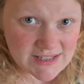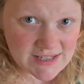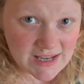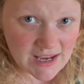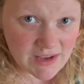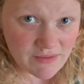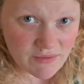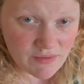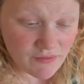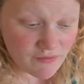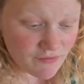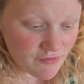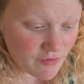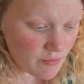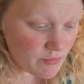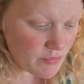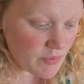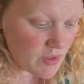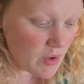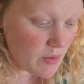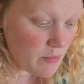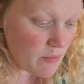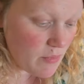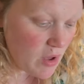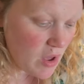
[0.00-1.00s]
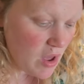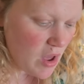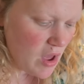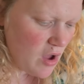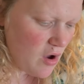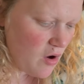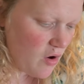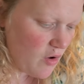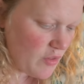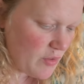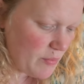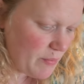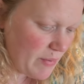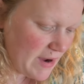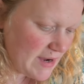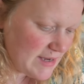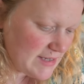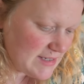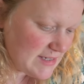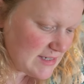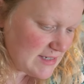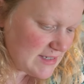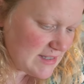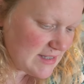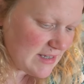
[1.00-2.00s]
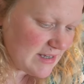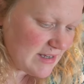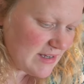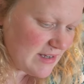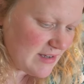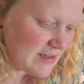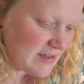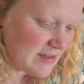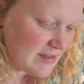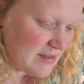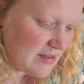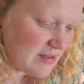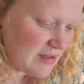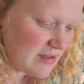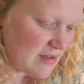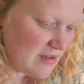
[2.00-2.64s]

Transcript: saving from them on the basis that